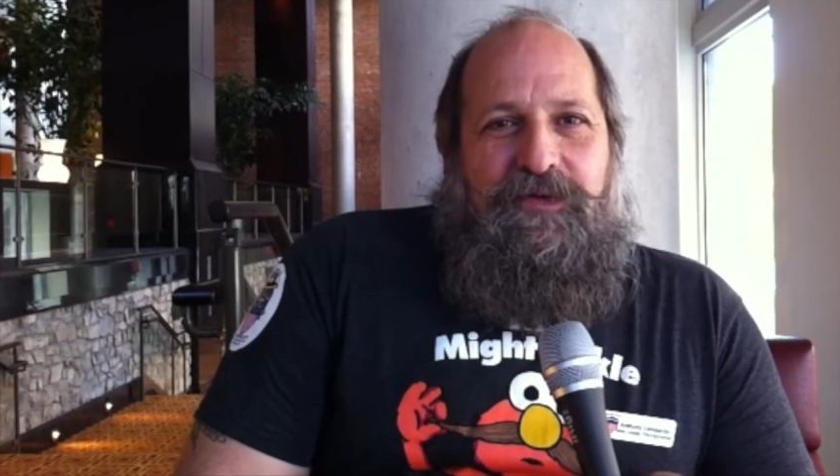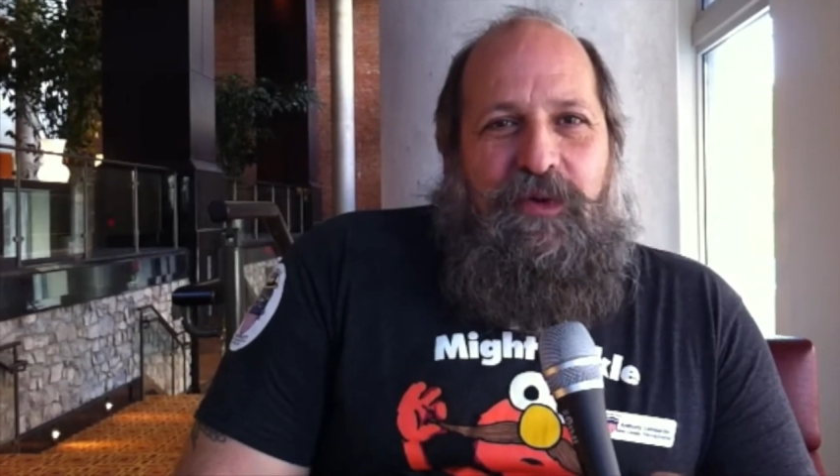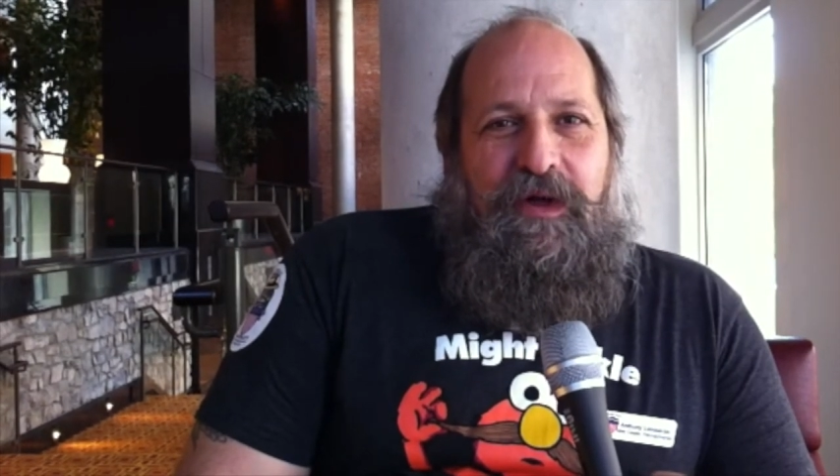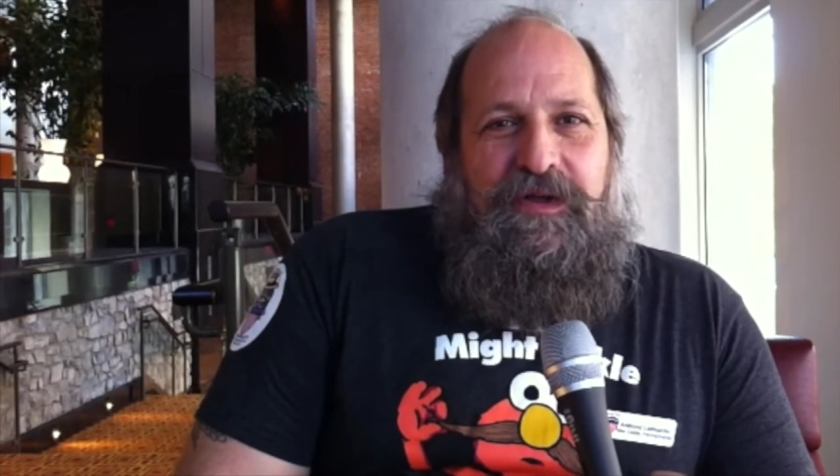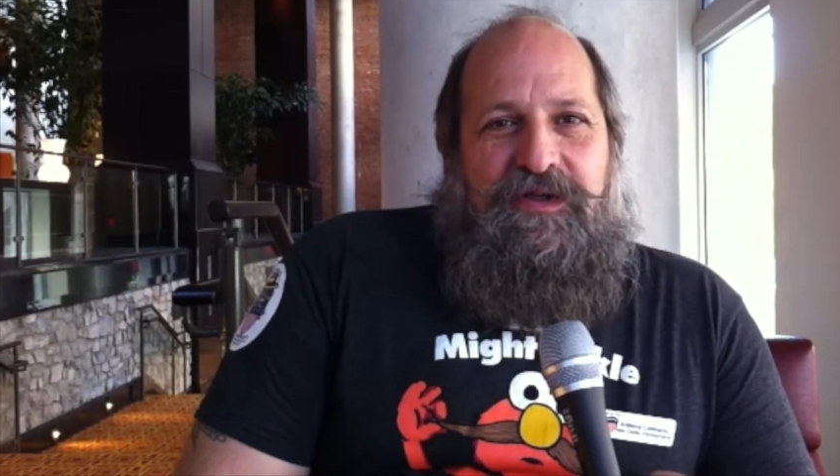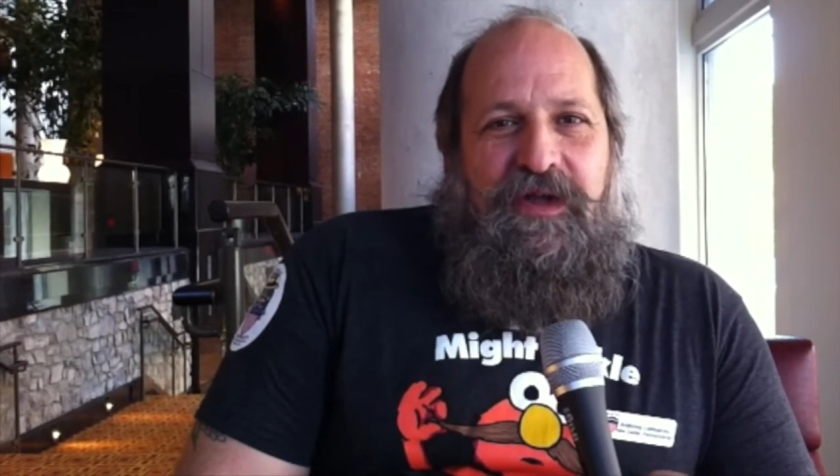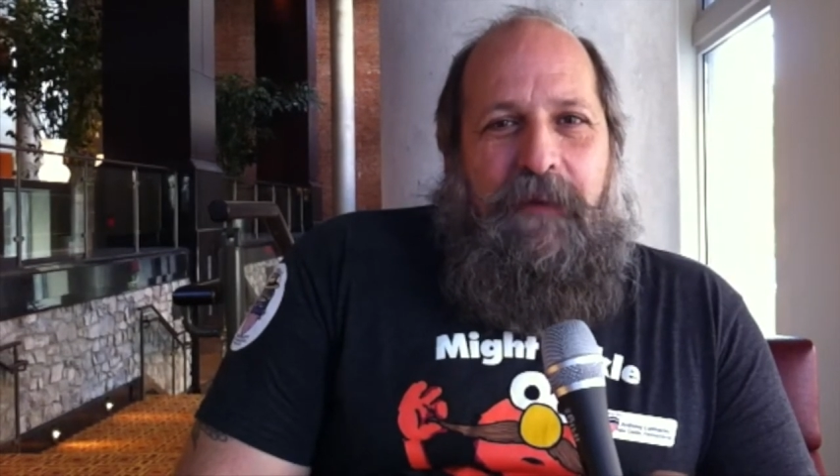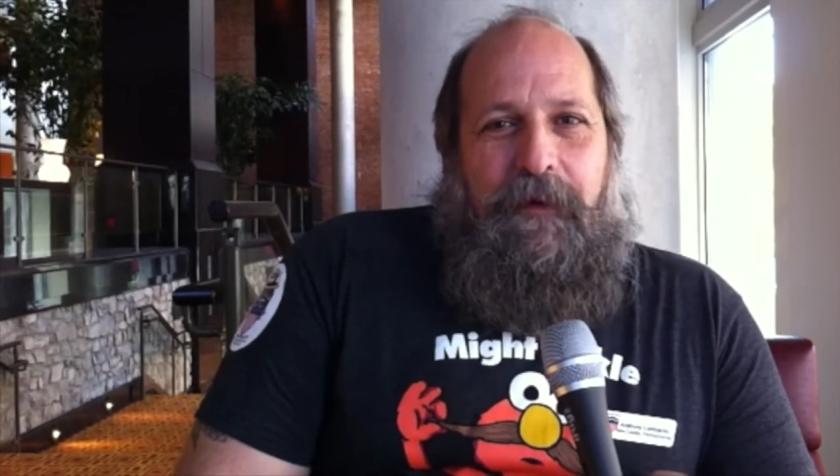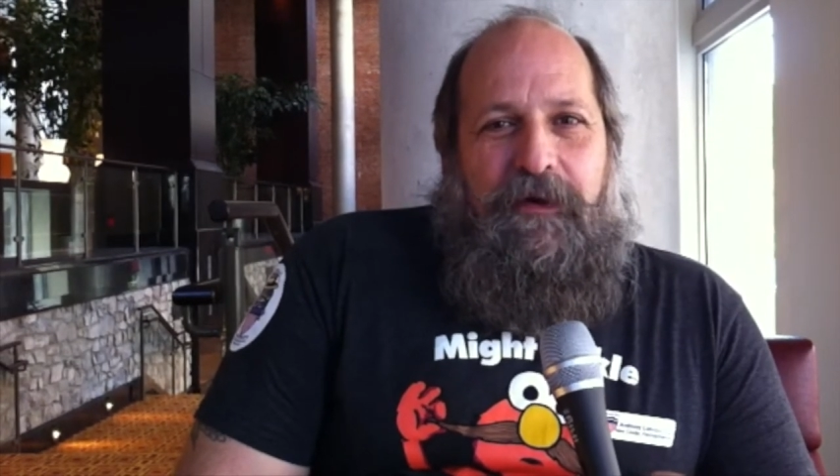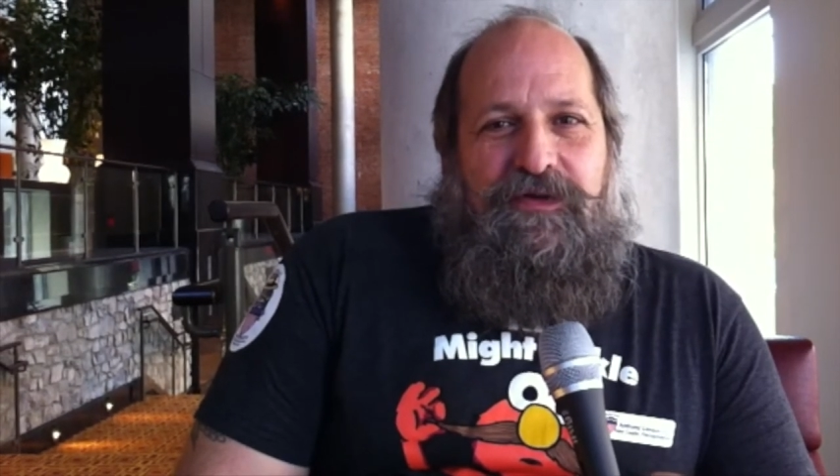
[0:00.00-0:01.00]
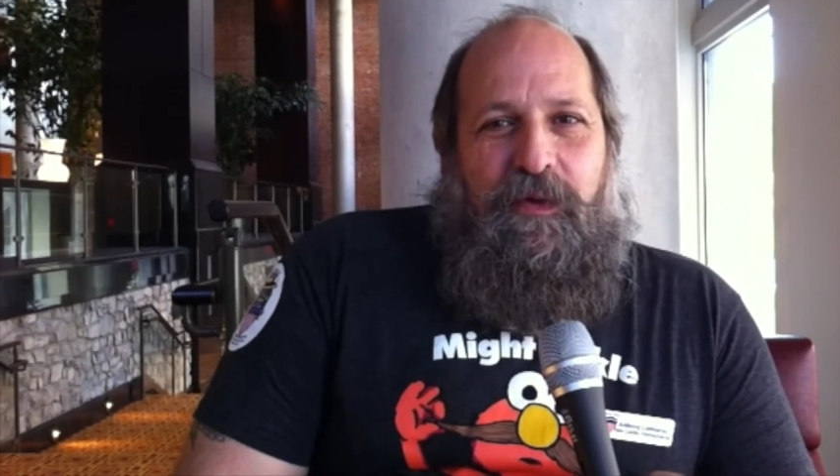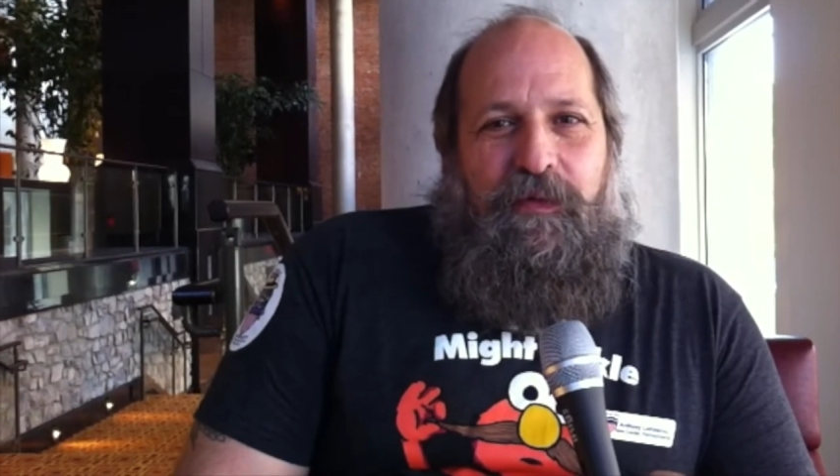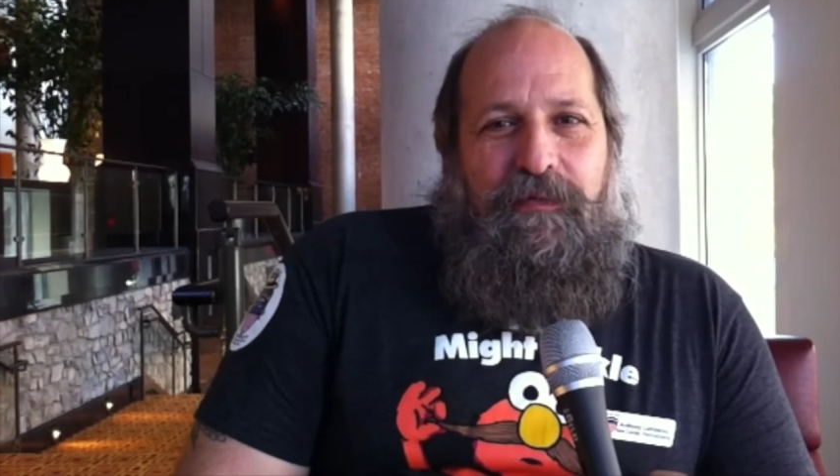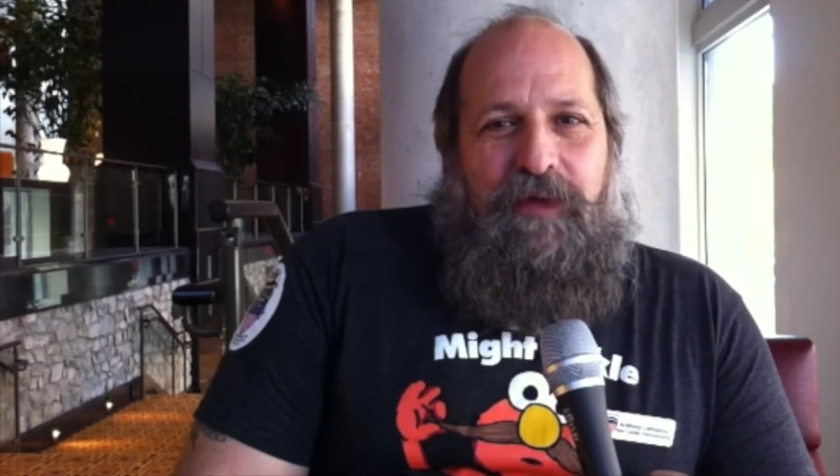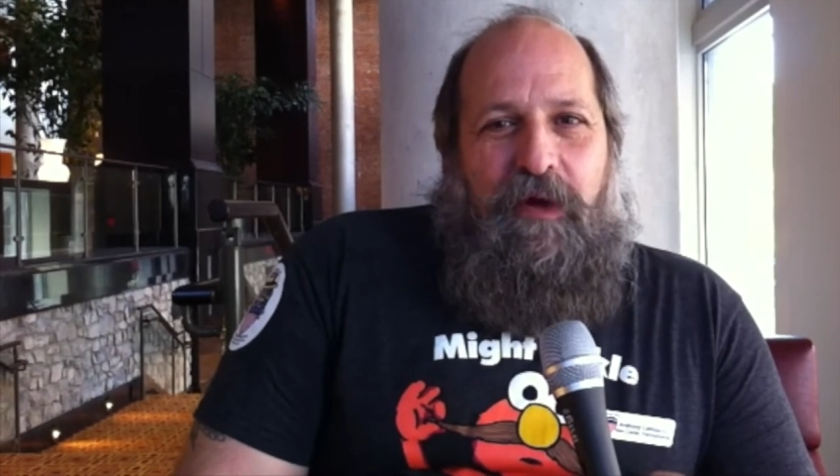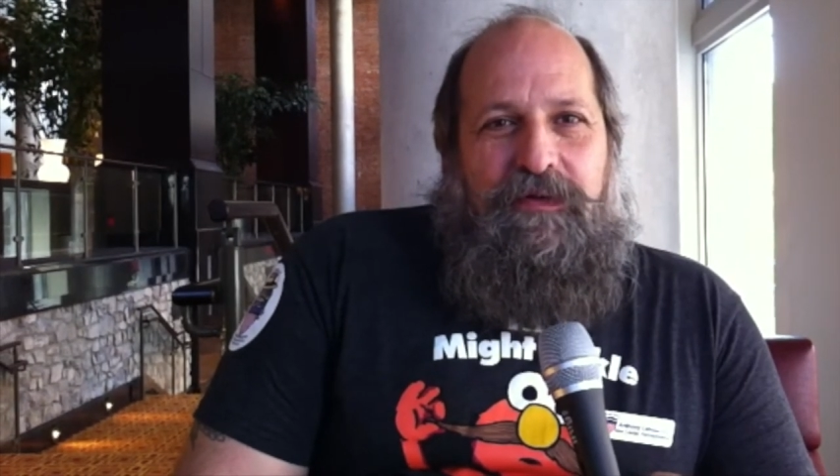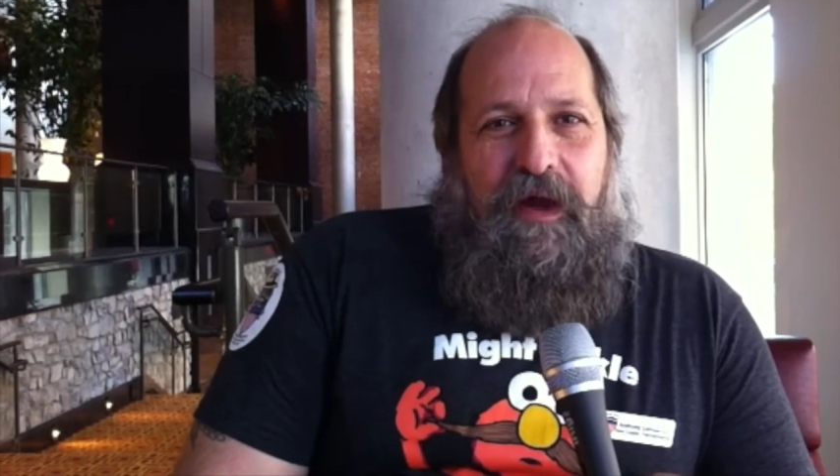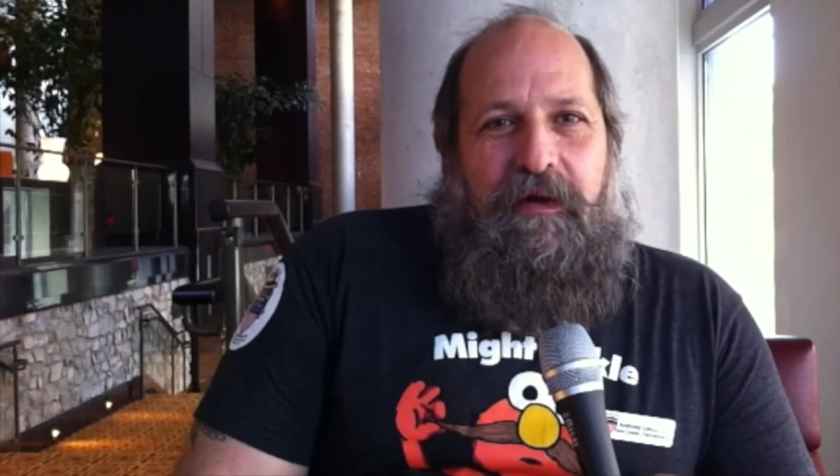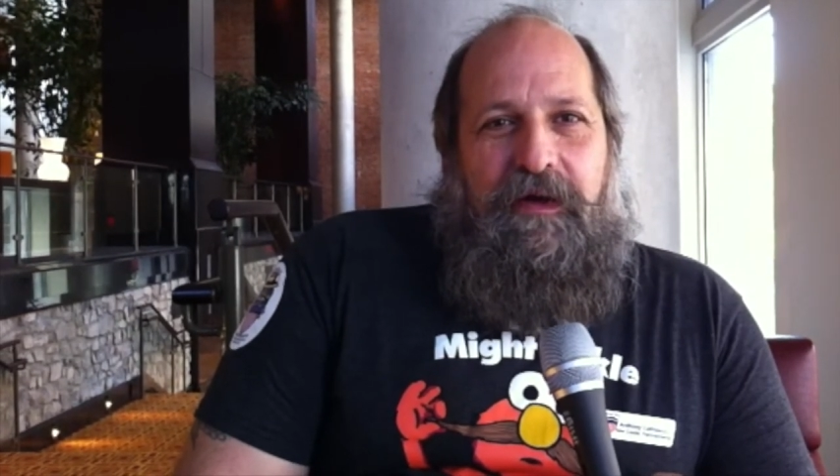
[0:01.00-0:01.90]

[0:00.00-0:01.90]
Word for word: sort of just did a personal note there,